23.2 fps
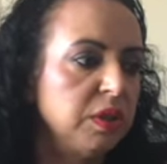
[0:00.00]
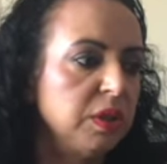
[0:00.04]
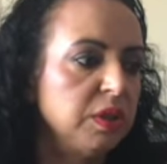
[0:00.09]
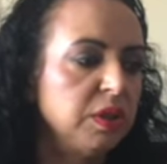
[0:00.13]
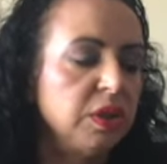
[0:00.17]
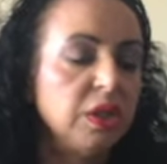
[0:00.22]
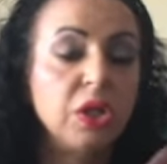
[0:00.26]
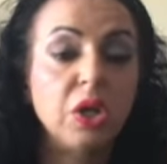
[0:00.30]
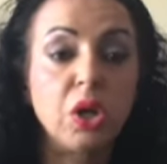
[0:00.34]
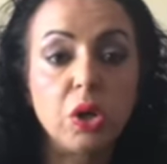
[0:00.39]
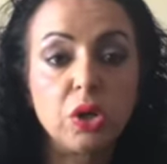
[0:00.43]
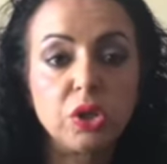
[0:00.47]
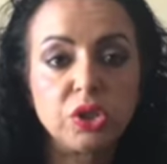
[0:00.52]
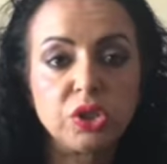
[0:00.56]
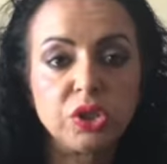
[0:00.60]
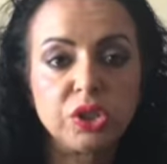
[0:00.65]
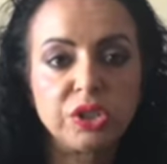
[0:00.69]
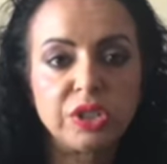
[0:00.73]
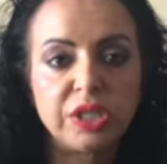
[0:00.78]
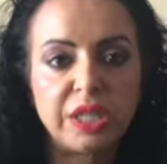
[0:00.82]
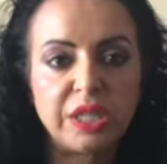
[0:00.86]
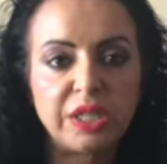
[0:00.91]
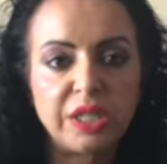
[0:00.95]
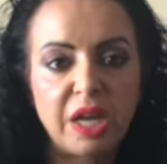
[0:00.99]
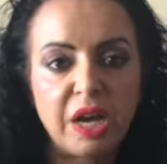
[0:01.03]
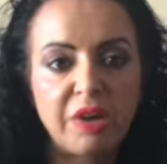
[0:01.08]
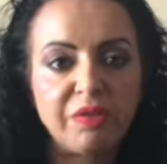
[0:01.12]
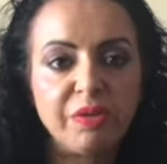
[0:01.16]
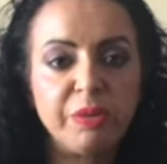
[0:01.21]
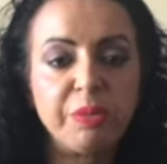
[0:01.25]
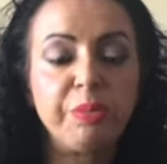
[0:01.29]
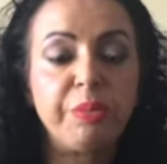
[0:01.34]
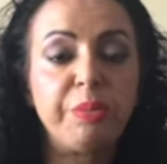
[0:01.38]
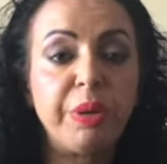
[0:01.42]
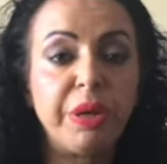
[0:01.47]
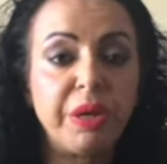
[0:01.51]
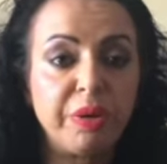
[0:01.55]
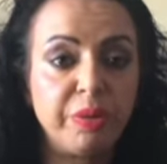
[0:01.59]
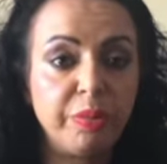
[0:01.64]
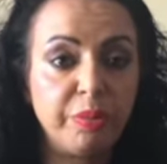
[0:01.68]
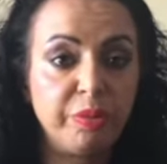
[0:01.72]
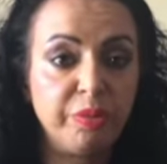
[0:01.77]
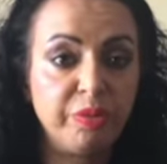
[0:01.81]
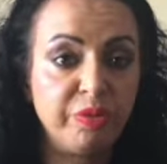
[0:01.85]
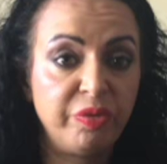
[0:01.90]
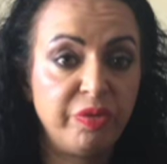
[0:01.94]
launches that other big
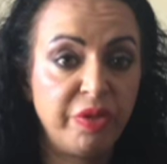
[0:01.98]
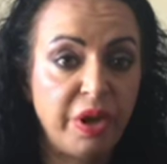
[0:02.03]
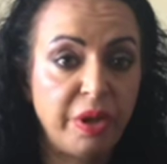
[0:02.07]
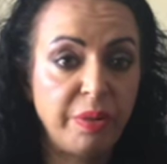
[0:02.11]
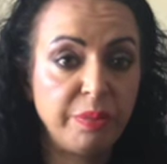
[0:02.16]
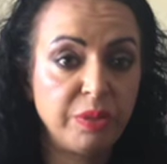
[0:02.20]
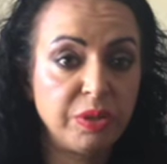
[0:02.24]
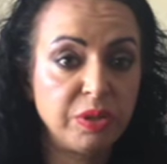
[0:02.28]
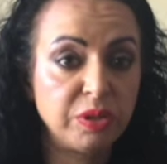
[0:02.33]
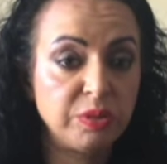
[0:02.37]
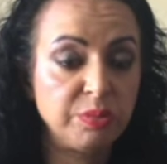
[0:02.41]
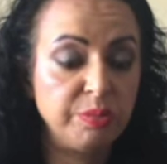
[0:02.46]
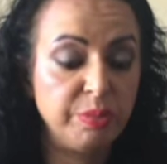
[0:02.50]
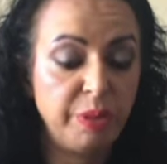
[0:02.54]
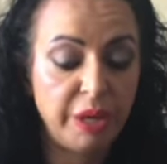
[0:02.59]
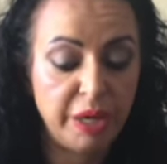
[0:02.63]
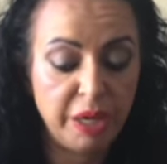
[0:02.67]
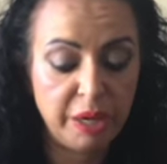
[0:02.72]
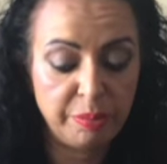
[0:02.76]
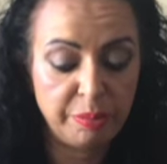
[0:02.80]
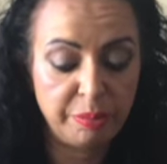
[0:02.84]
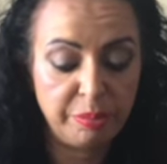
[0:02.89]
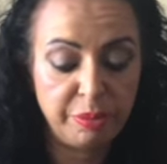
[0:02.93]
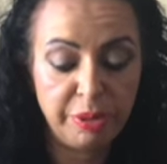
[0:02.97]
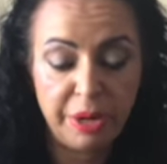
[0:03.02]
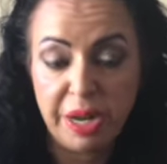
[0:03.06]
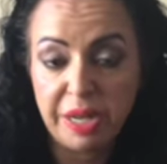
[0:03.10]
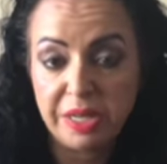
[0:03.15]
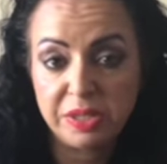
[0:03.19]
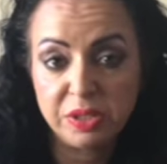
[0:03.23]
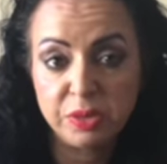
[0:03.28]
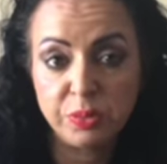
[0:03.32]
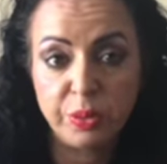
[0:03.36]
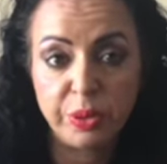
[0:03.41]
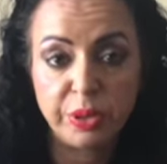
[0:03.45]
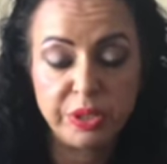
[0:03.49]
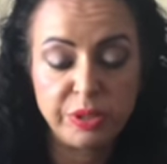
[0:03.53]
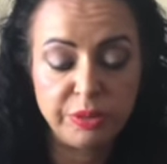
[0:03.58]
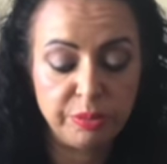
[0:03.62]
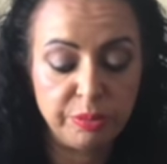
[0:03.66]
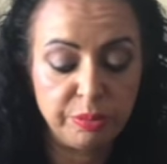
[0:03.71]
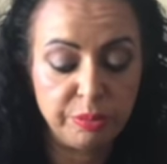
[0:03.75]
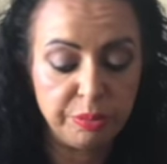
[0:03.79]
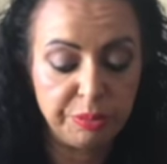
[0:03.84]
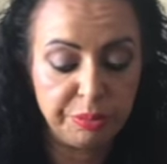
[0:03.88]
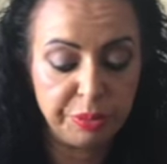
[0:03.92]
famous makeup brands were
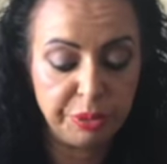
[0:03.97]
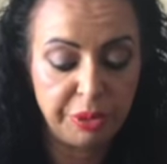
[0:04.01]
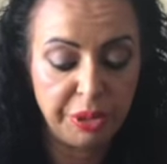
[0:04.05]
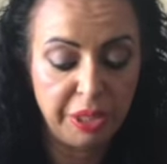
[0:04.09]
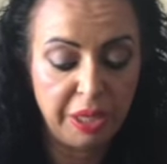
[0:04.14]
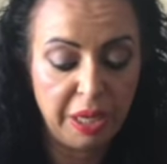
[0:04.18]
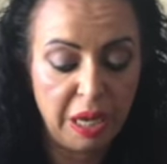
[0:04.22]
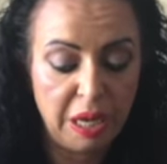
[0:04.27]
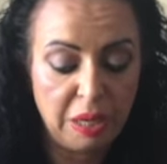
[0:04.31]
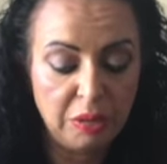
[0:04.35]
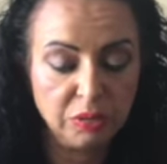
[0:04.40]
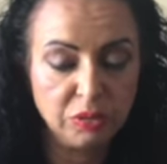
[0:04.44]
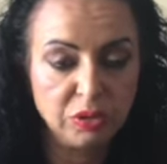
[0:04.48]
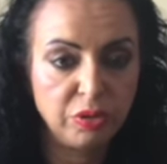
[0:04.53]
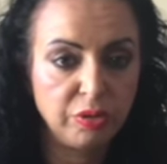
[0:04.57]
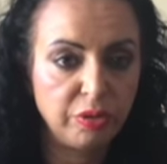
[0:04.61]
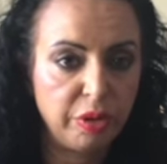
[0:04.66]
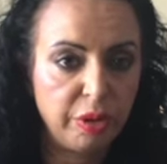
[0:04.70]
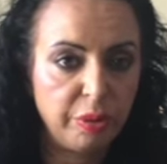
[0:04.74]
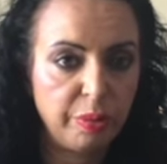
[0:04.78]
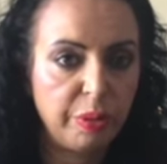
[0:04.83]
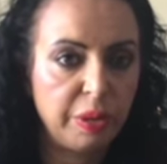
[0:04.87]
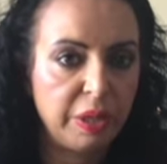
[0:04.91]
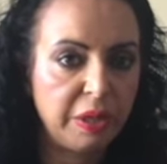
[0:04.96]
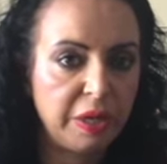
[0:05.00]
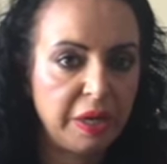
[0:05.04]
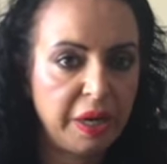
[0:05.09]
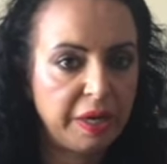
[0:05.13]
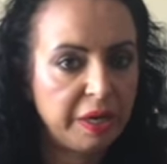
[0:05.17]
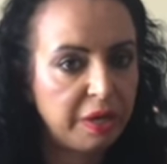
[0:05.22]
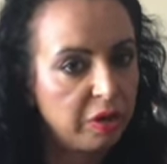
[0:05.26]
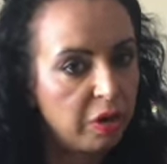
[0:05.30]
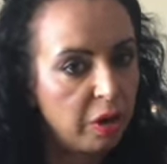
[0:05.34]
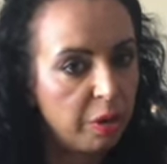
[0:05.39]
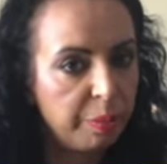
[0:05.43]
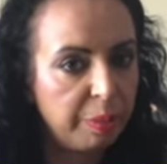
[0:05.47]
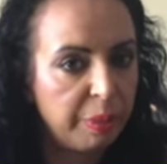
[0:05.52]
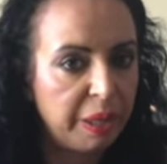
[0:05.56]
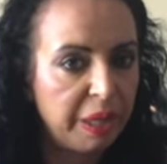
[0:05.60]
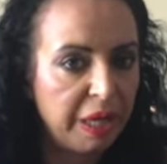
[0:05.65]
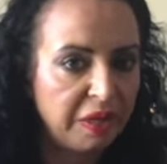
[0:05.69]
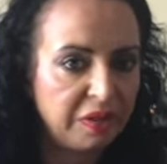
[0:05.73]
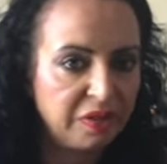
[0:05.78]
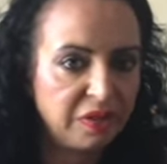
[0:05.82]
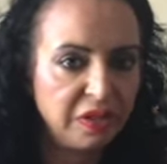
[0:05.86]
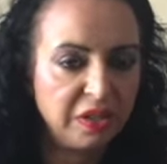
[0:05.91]
putting out, so they were kind of
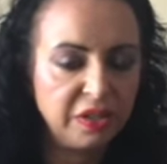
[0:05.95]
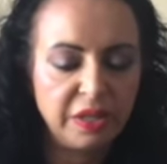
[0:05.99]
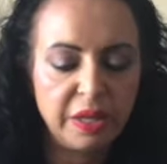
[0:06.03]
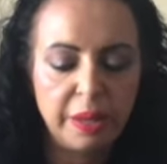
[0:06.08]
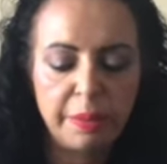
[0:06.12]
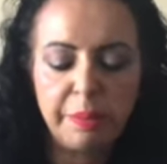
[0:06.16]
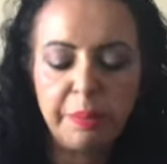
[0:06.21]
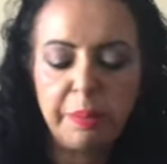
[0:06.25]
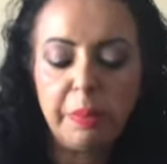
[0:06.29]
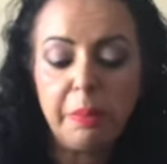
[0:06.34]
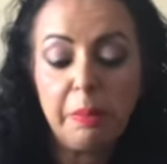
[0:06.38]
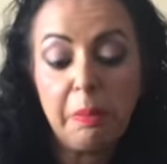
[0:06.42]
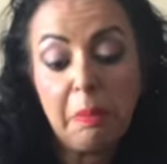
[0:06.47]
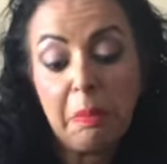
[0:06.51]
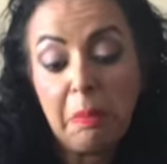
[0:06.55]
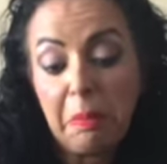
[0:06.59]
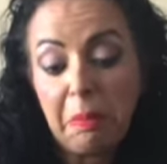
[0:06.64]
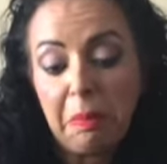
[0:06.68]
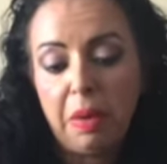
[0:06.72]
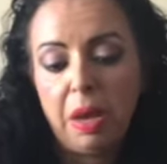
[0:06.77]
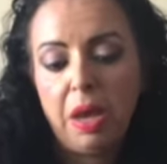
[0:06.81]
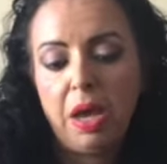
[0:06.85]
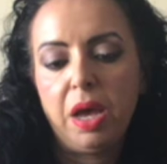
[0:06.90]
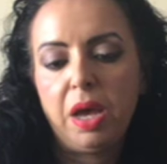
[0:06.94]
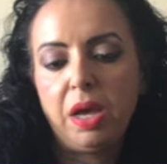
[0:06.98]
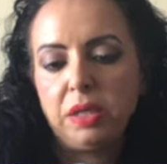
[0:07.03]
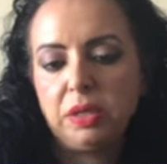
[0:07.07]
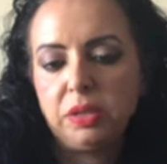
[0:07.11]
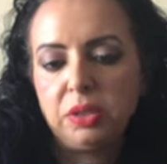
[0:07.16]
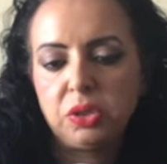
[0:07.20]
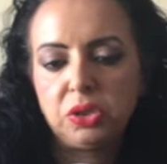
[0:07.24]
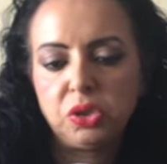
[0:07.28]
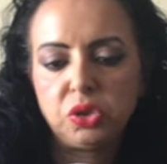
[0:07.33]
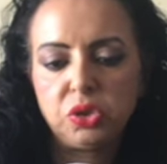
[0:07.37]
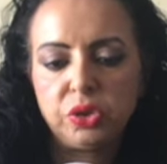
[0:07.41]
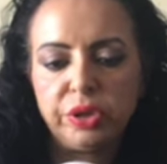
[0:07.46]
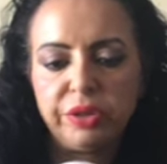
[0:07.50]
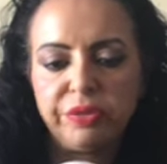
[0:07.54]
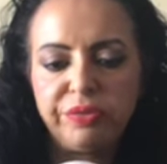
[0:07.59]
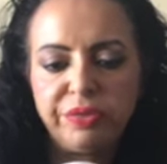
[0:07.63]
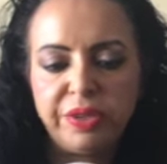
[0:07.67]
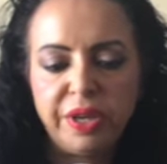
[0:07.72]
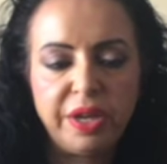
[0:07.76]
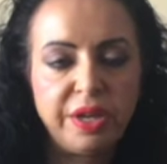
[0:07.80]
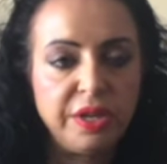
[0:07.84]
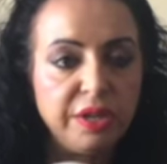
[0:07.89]
copycatting them. Not sure
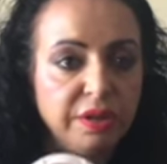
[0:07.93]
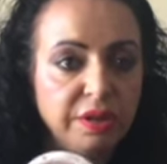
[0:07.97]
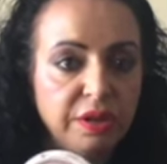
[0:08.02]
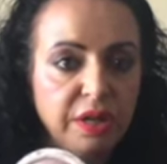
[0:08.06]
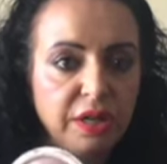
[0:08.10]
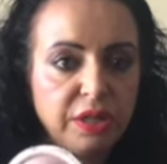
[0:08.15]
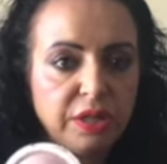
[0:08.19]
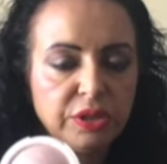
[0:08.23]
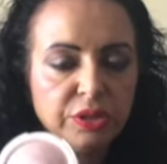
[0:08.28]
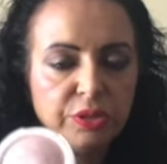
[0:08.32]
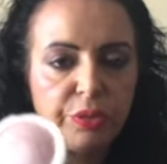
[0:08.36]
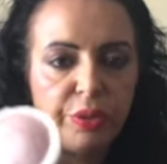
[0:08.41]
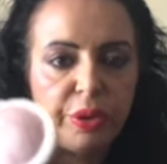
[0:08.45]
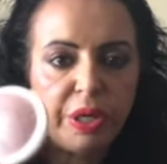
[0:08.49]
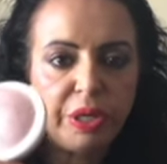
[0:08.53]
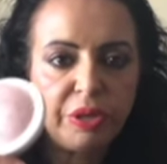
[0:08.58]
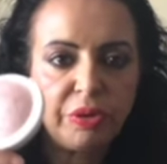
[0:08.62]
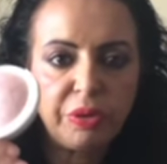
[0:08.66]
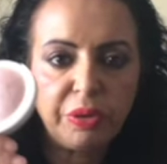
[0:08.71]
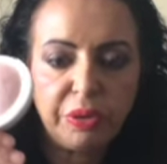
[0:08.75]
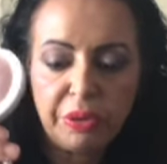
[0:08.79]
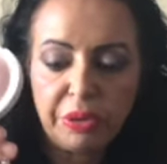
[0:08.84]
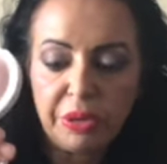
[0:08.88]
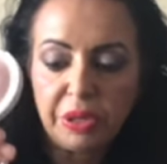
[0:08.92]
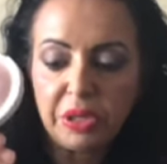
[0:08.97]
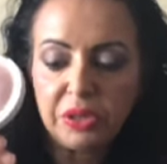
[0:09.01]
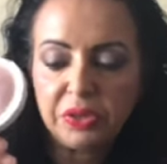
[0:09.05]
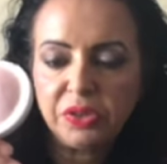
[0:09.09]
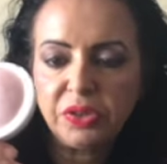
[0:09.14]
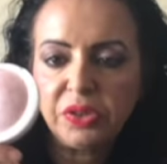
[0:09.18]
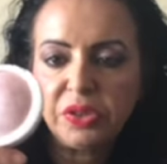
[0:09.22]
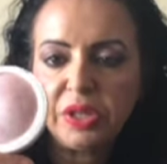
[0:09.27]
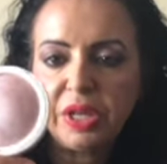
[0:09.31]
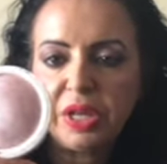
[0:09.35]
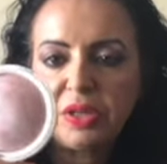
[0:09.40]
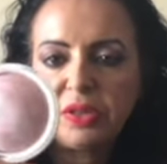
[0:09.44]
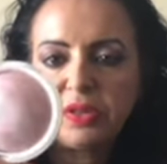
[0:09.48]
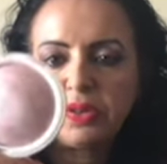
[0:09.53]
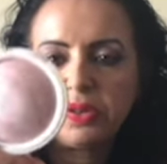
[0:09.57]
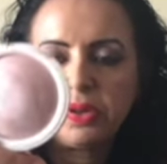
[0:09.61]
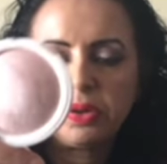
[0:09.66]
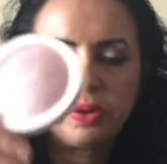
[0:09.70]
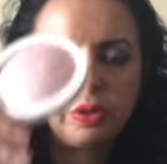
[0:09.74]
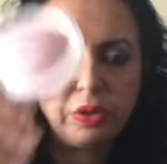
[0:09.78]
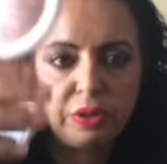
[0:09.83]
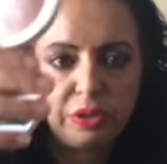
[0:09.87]
if they are doing it or not yet,
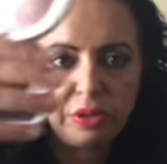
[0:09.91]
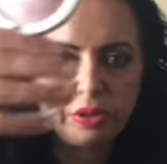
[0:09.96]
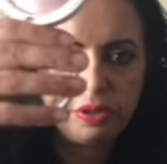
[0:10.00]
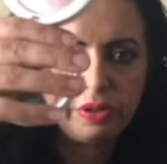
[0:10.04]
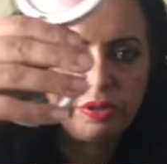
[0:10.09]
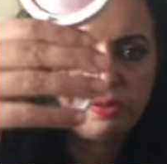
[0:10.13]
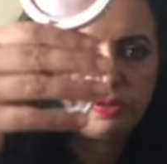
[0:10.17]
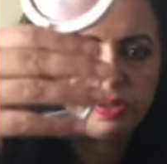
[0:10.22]
or if